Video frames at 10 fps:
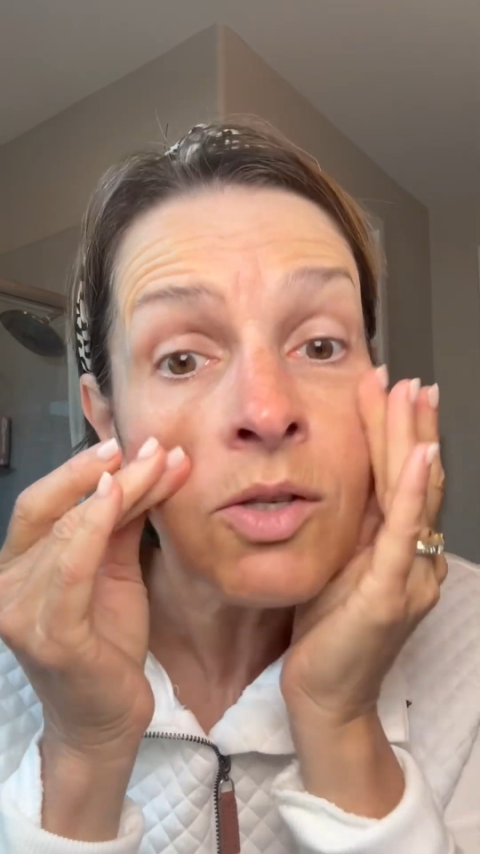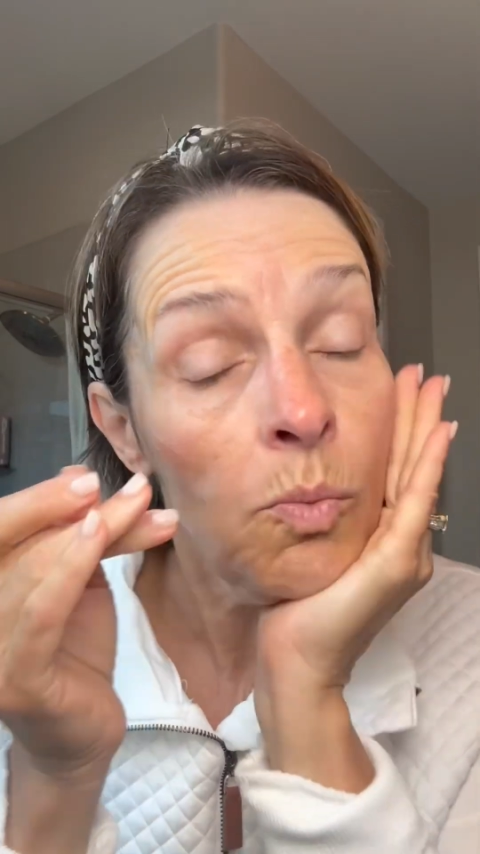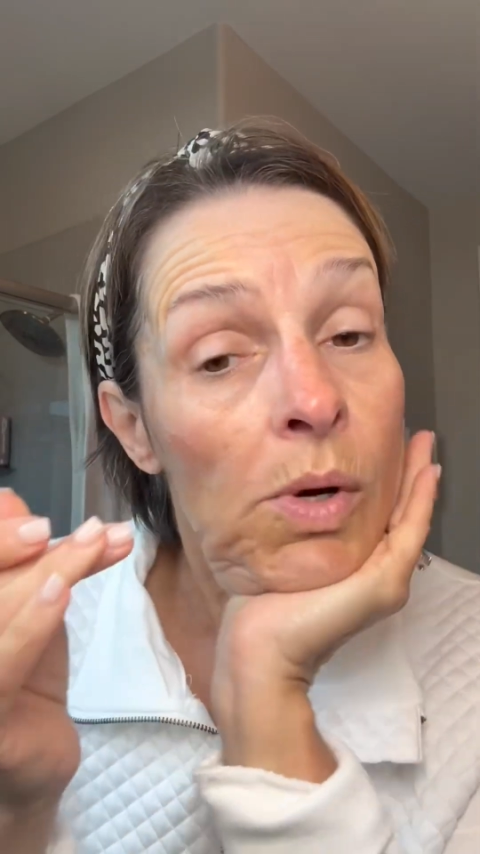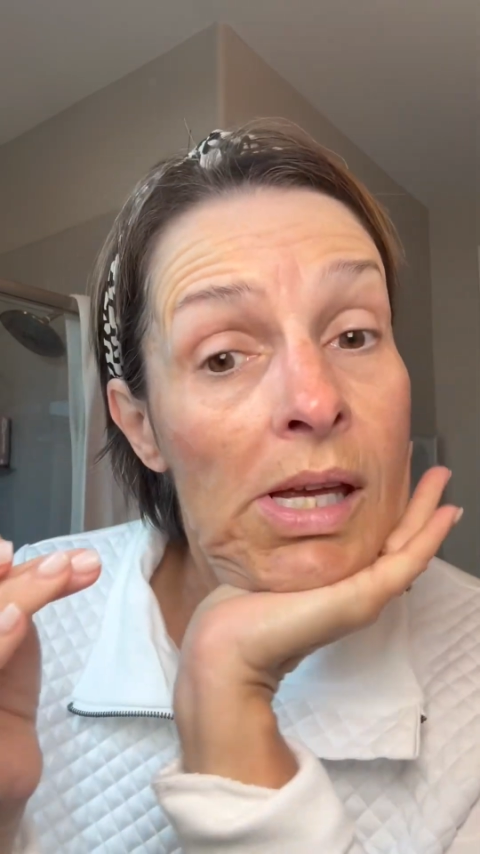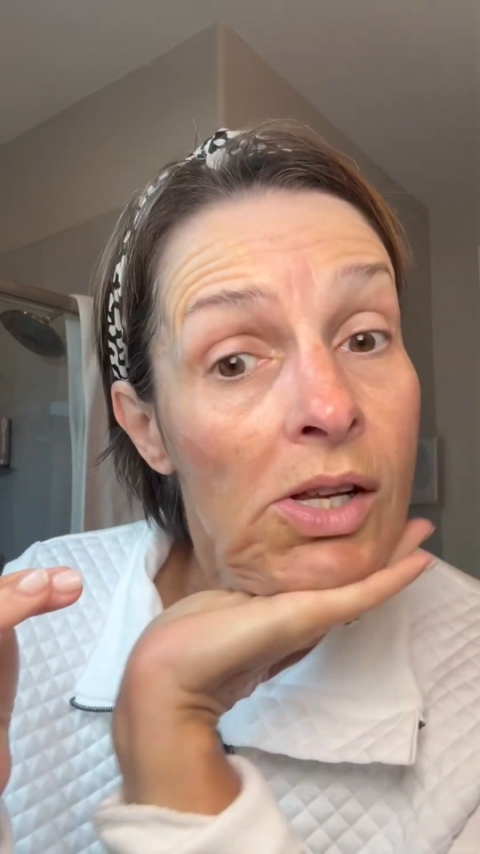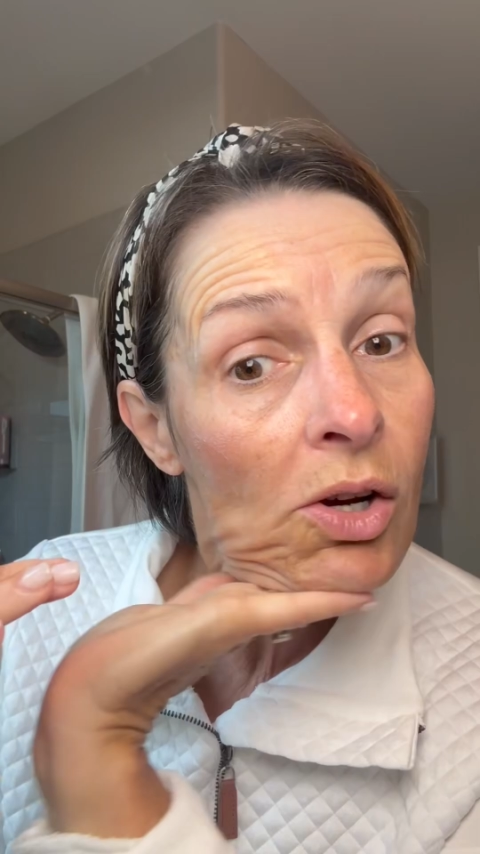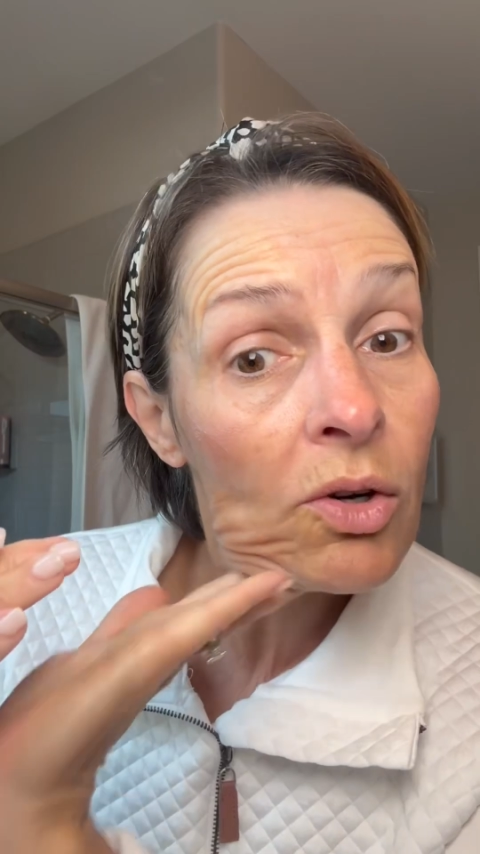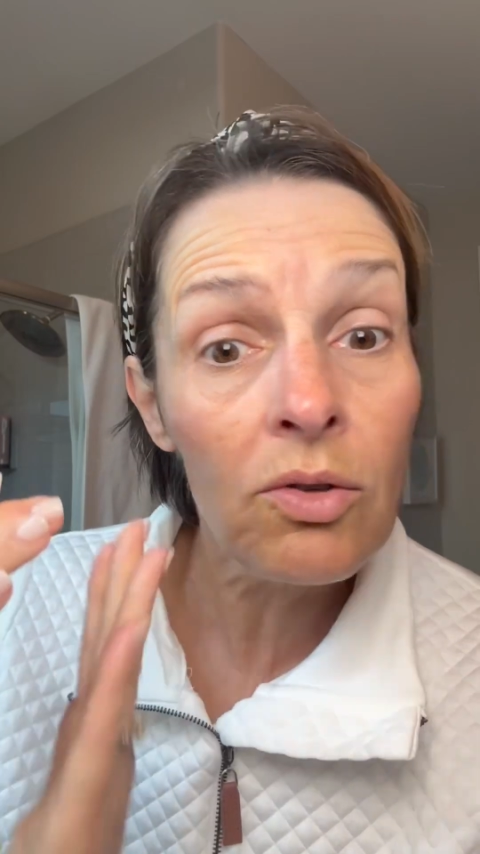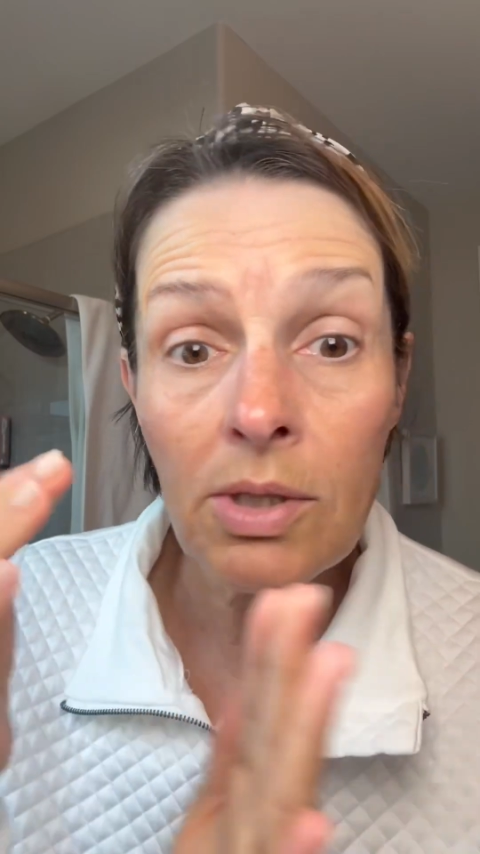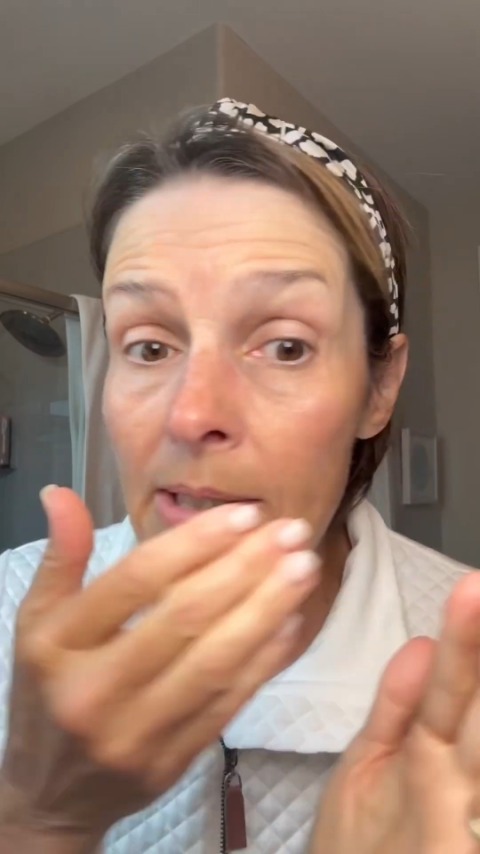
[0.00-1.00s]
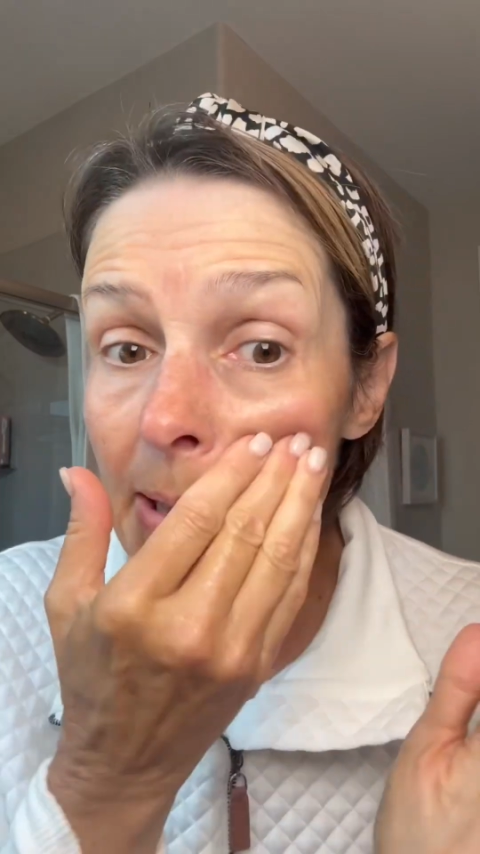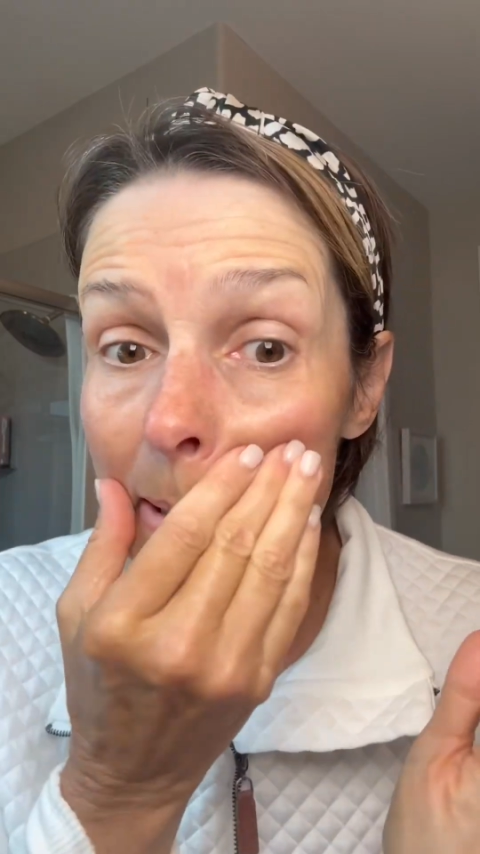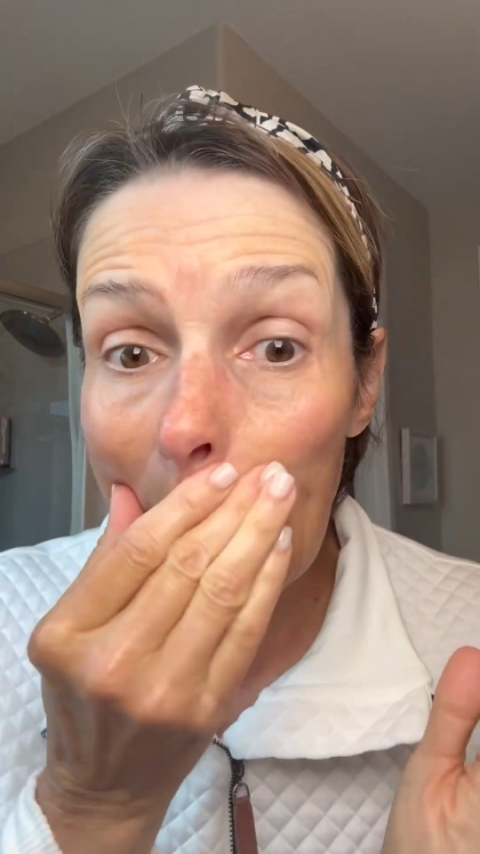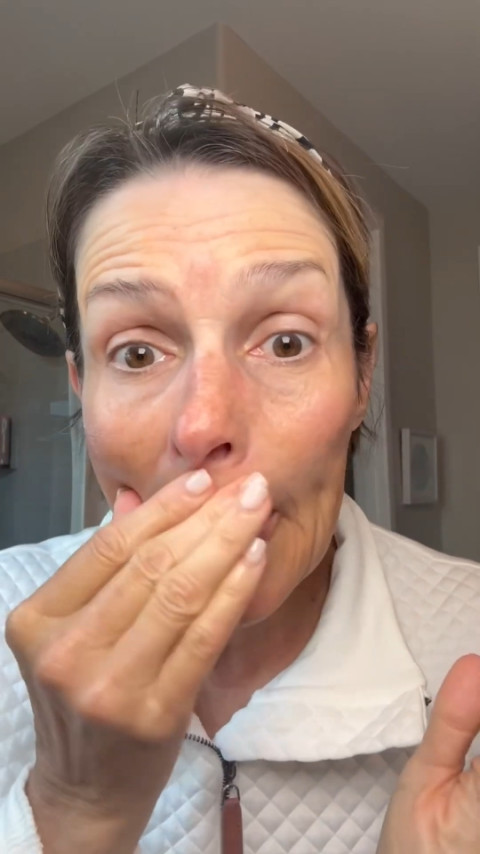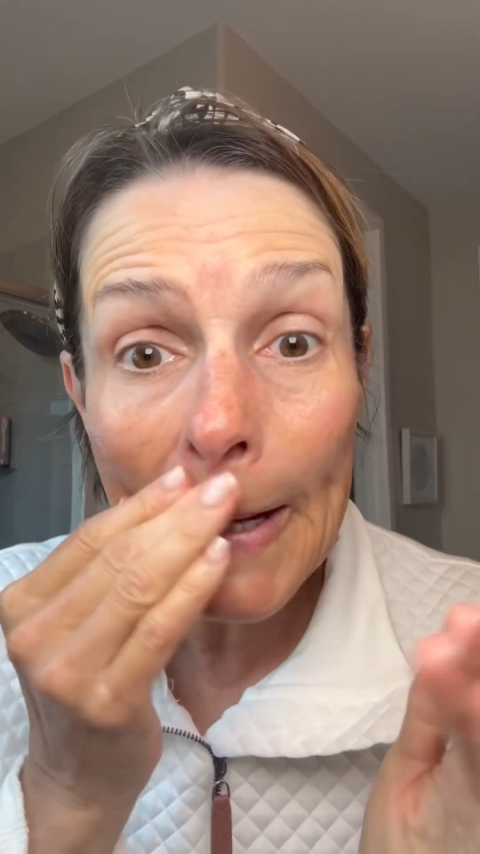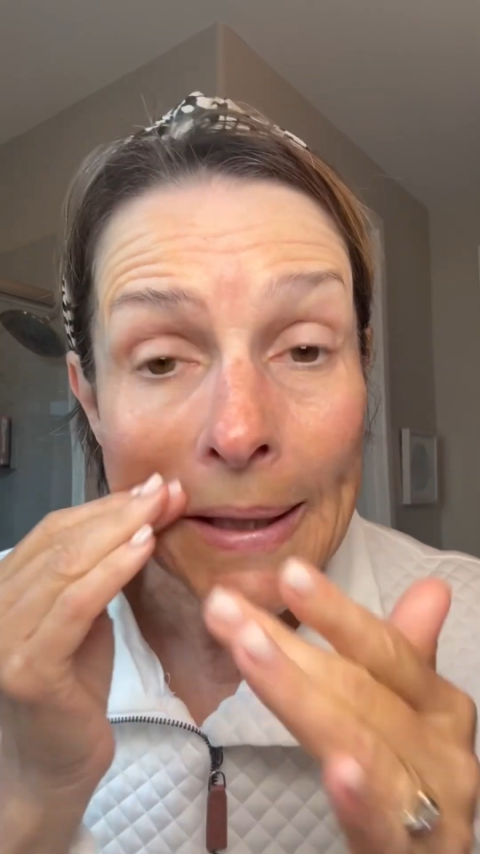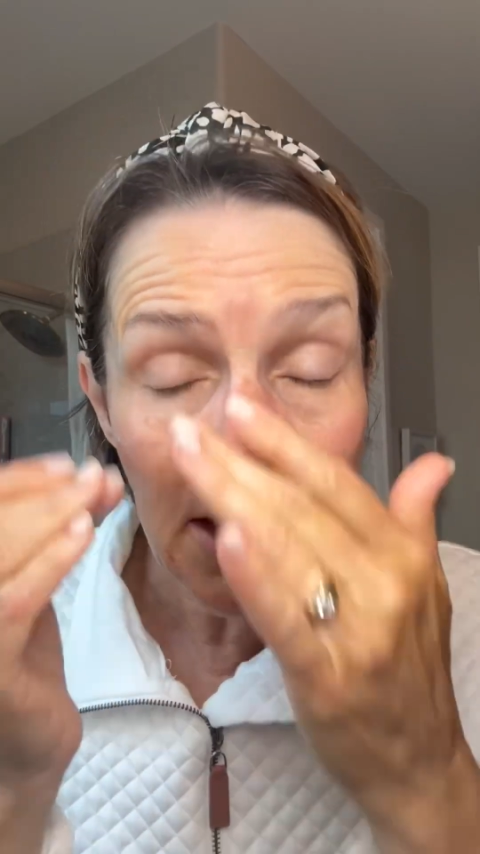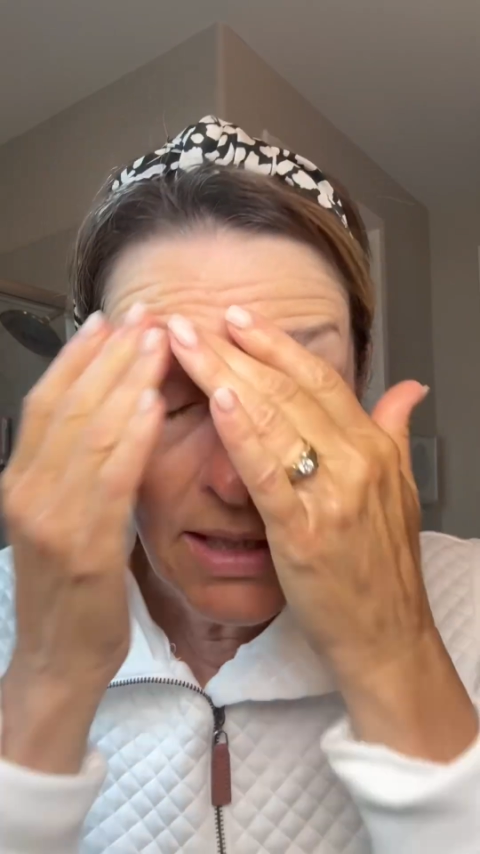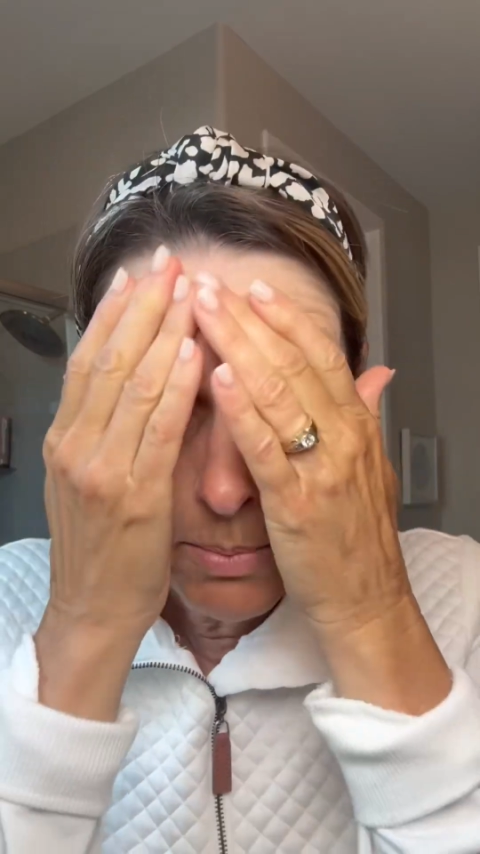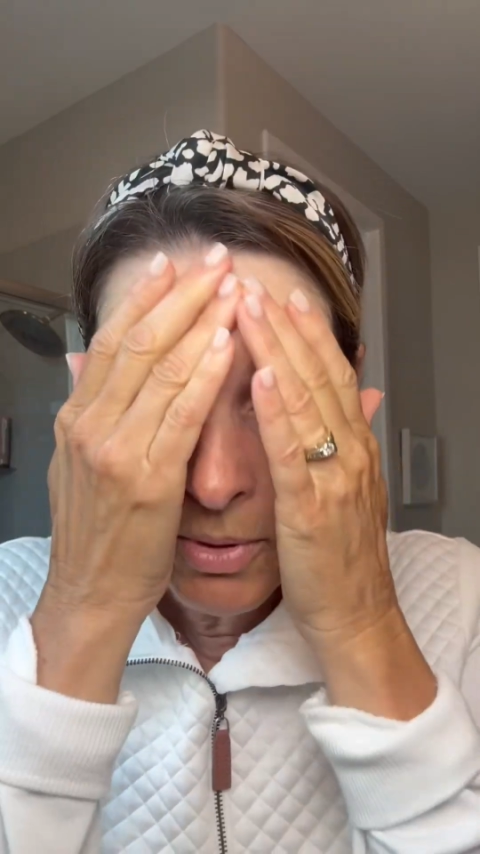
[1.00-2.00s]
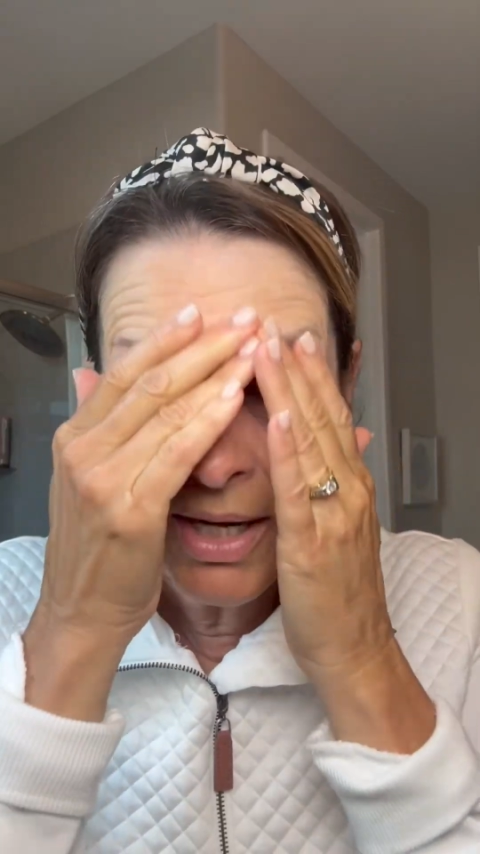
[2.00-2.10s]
We don't need to add a separate